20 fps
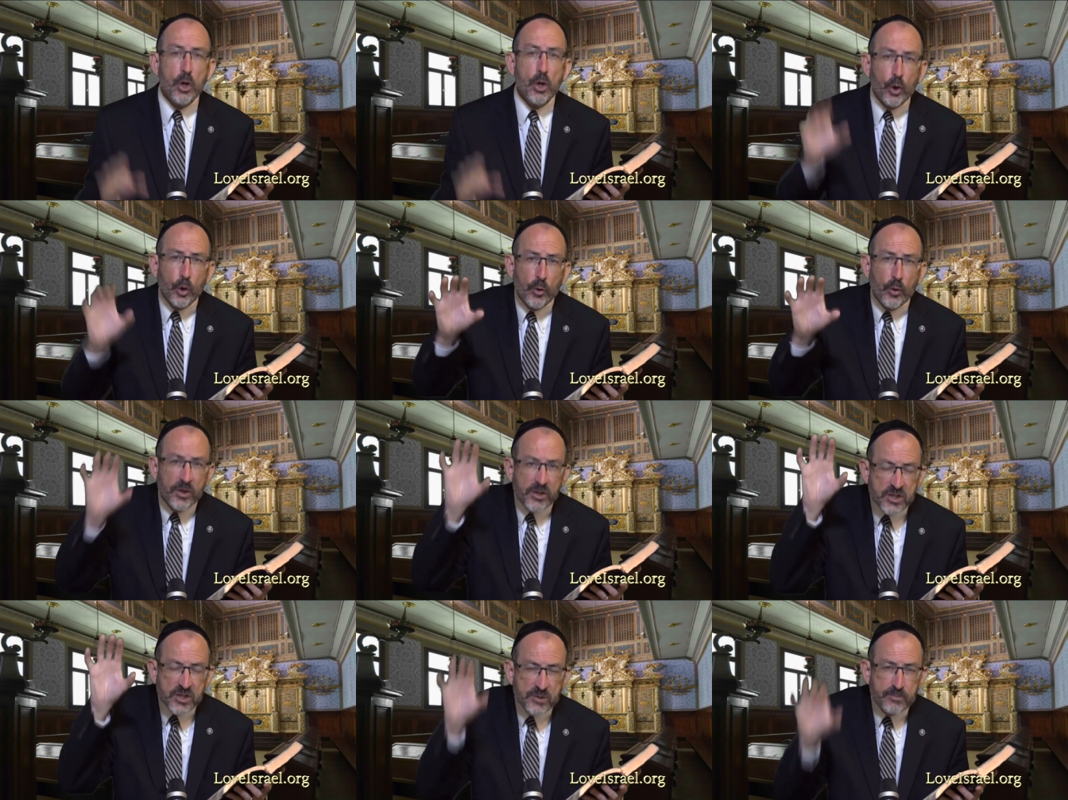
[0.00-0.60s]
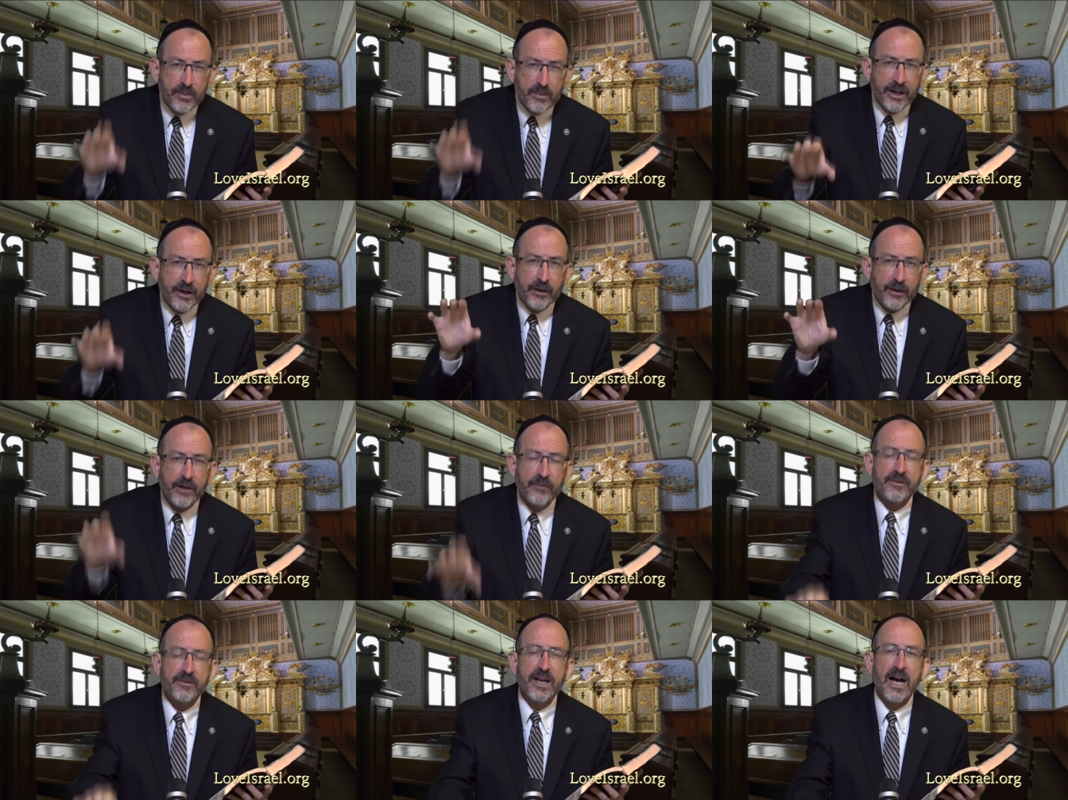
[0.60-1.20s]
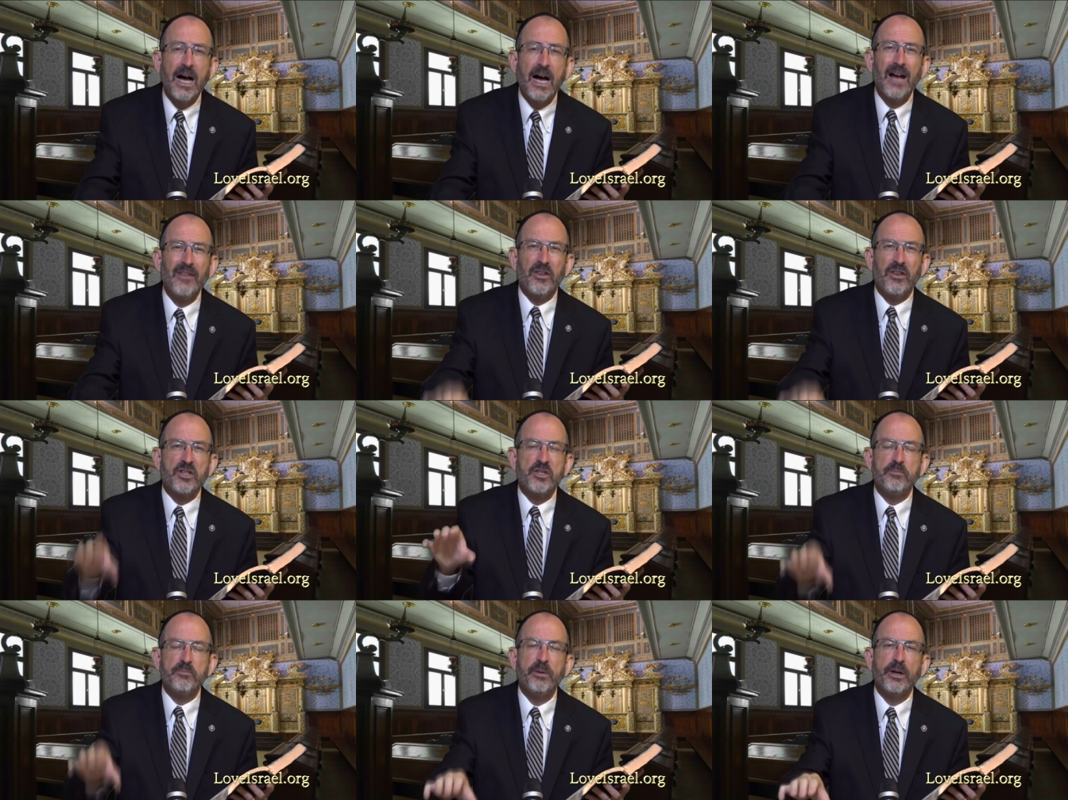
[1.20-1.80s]
who the Spirit of God,
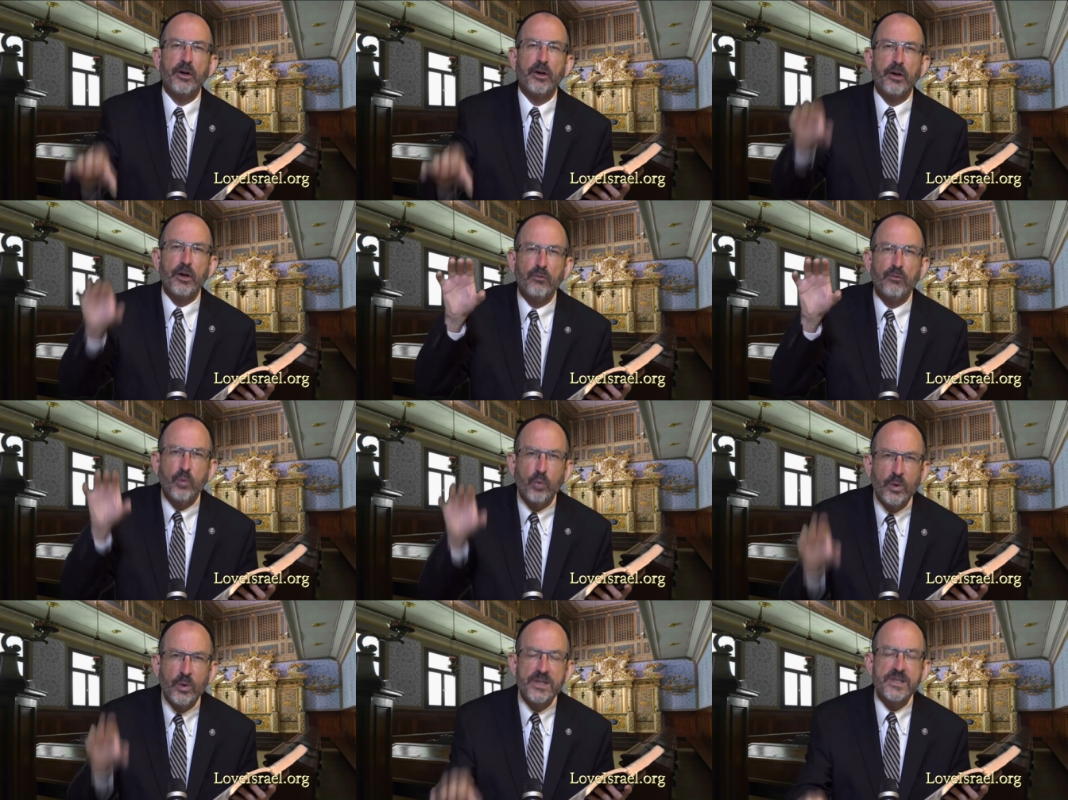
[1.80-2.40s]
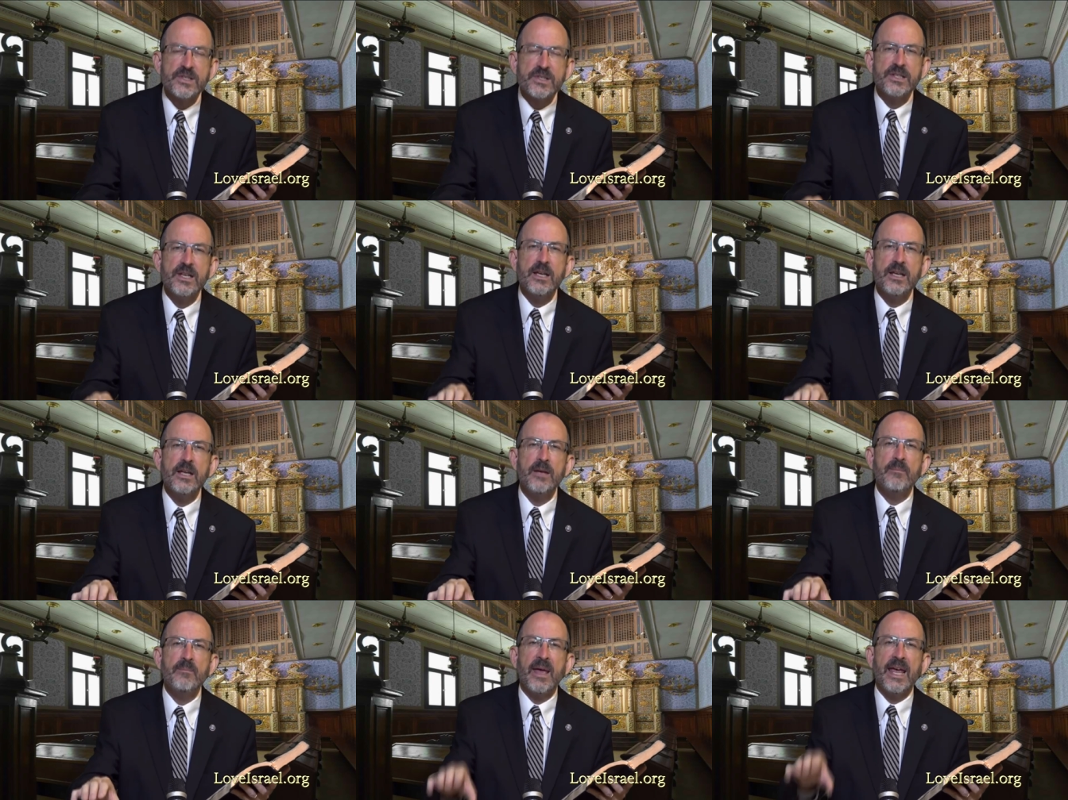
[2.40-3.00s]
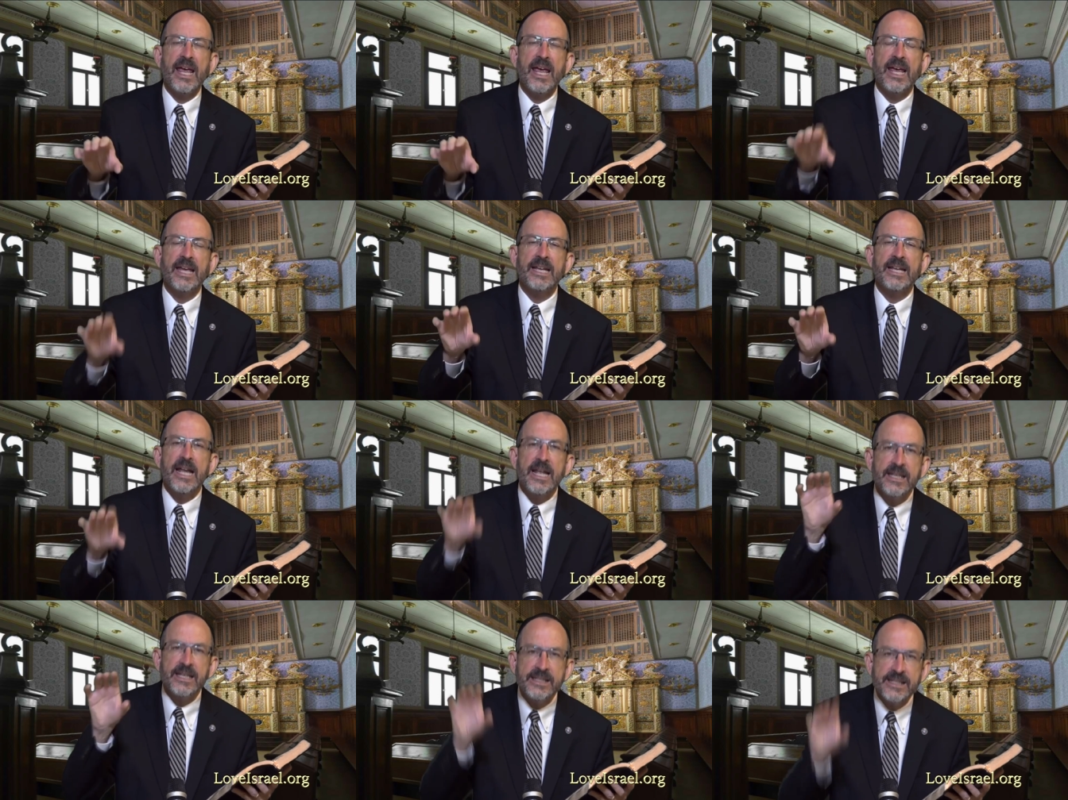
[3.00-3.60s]
the Spirit of wisdom and
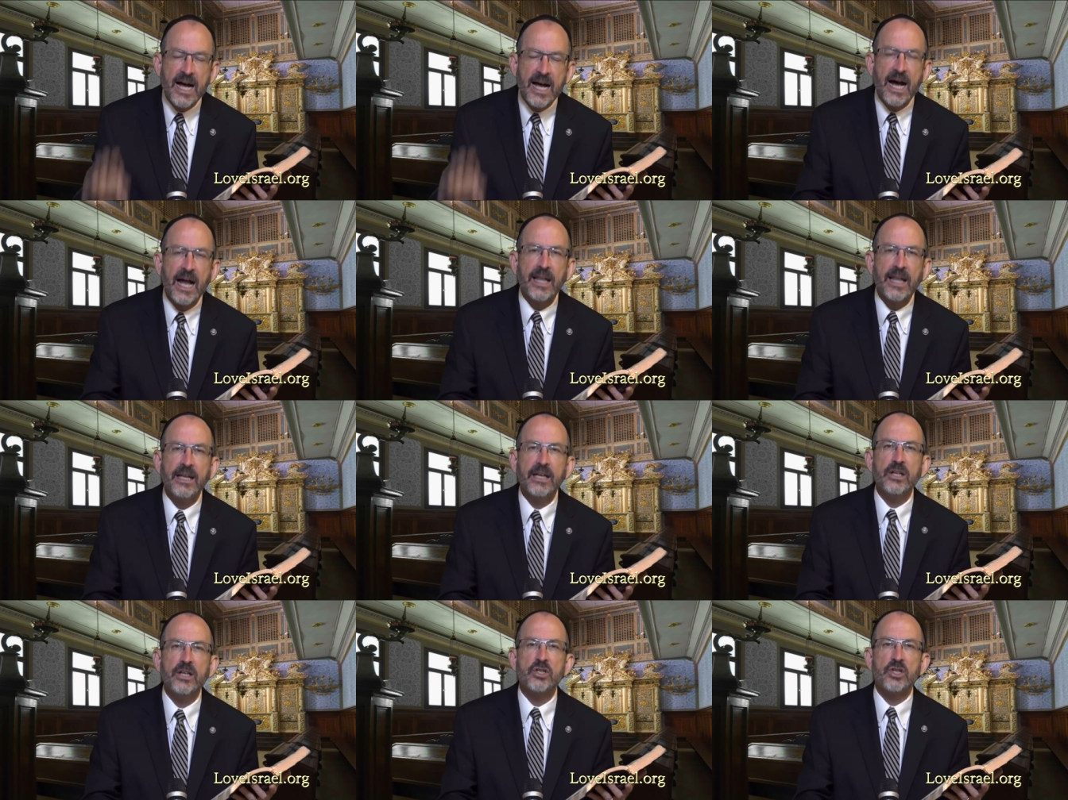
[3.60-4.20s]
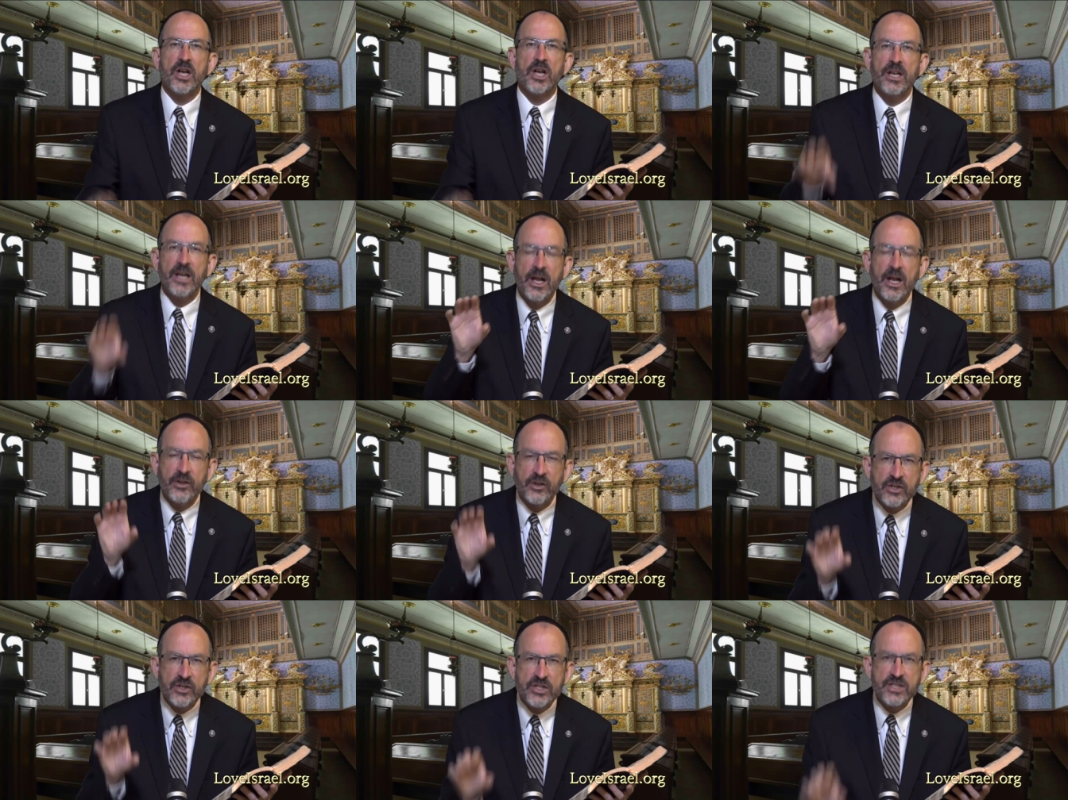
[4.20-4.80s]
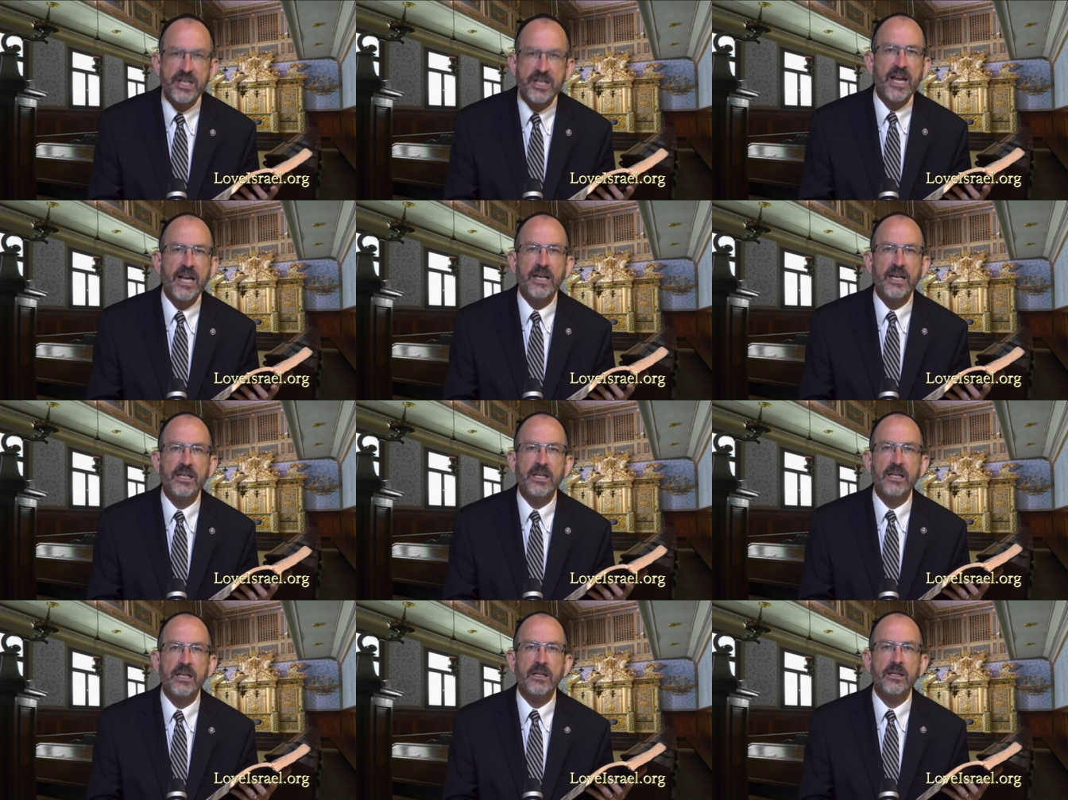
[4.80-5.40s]
knowledge and
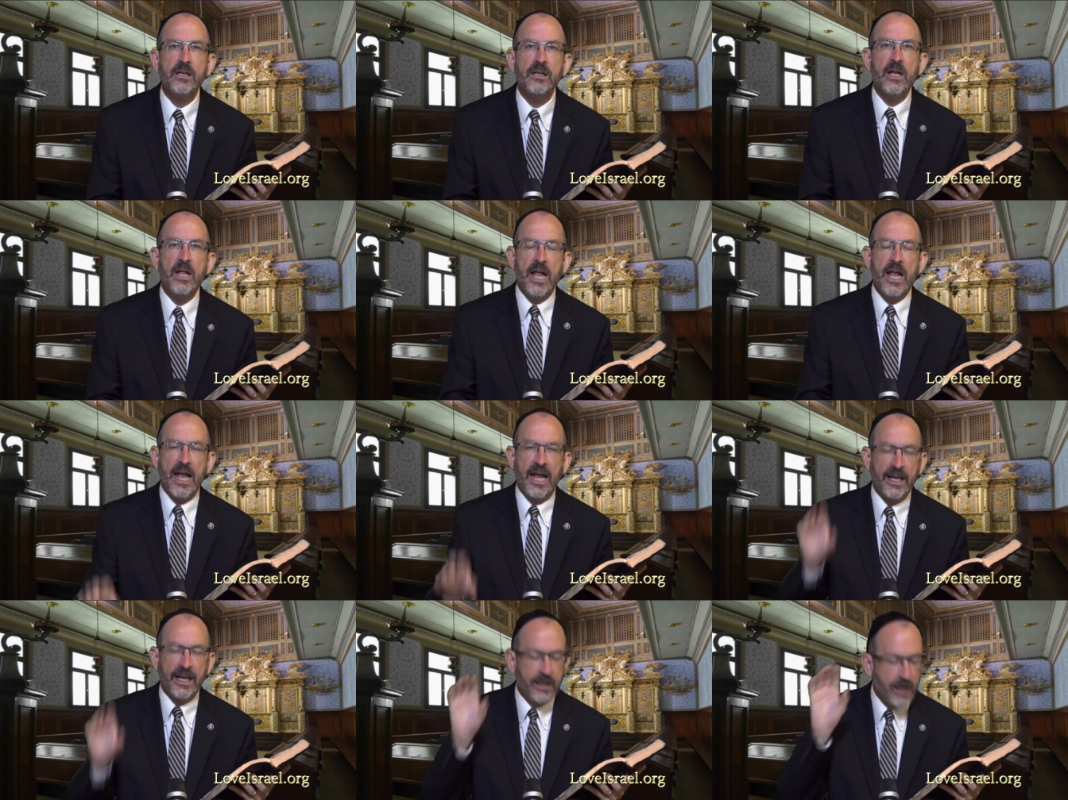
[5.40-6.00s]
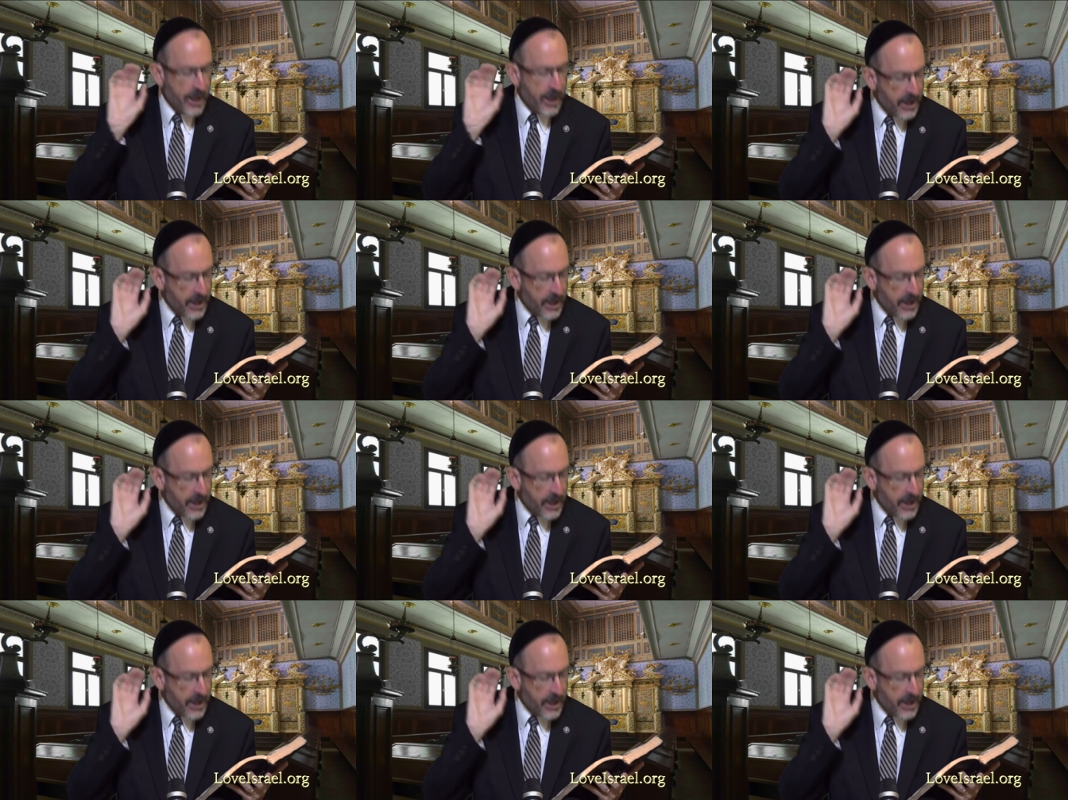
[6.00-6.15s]
understanding and,